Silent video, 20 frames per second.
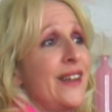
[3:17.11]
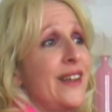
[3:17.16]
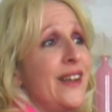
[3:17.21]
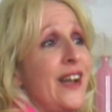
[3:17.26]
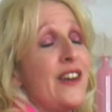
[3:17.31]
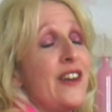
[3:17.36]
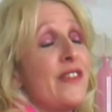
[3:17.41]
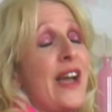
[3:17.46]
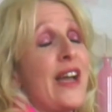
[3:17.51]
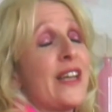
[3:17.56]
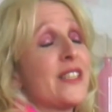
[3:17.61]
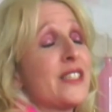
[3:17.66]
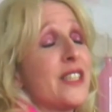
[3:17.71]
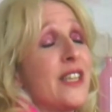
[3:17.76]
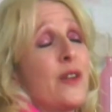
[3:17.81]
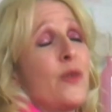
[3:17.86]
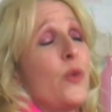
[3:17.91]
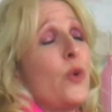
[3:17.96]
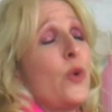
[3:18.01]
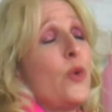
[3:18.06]
kind of
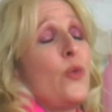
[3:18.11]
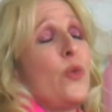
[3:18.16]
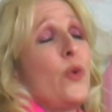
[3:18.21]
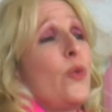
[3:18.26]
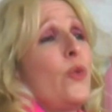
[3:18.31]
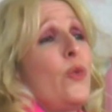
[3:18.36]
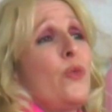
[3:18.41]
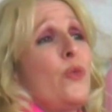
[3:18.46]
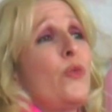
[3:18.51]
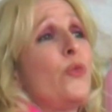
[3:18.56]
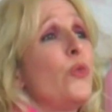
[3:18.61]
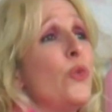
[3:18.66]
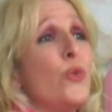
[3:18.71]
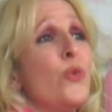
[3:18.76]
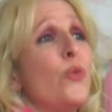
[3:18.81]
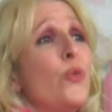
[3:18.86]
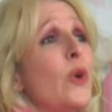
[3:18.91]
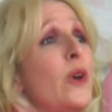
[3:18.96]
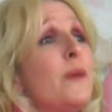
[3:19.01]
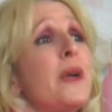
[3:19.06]
asking,
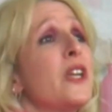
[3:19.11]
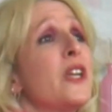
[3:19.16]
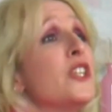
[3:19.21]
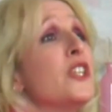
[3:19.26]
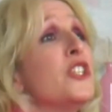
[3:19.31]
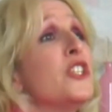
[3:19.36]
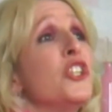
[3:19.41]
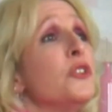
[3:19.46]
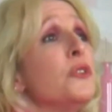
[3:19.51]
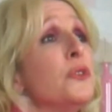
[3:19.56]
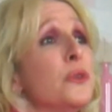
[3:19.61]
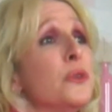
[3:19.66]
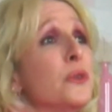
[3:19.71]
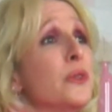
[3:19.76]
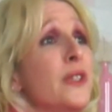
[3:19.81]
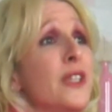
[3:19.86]
what am I going to do?